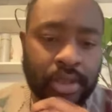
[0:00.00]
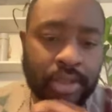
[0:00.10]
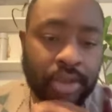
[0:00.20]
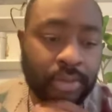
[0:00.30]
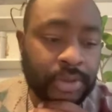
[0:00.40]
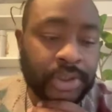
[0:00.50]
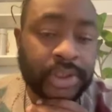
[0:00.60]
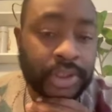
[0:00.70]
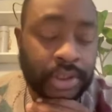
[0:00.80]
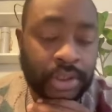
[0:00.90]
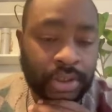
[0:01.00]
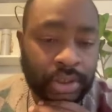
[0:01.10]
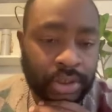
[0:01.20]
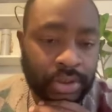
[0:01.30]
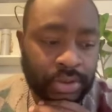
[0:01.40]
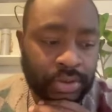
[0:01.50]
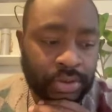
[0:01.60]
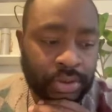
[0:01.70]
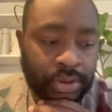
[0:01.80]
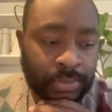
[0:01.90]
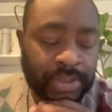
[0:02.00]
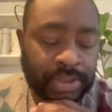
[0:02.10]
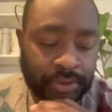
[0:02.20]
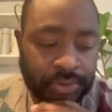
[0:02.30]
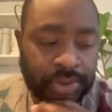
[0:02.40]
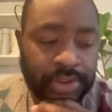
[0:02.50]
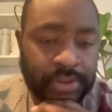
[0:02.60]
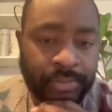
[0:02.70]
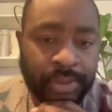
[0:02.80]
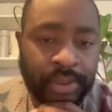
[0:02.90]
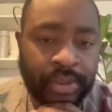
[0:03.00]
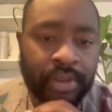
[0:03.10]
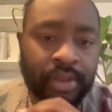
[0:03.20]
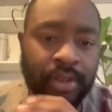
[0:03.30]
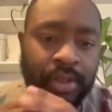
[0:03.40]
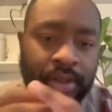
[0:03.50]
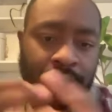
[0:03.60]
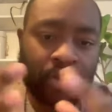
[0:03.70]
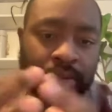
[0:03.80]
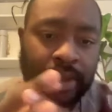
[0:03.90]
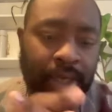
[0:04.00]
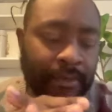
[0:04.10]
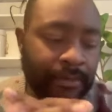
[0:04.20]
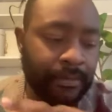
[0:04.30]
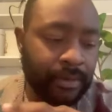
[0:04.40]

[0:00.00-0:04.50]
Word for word: in the community here in Massachusetts. But, you know, they have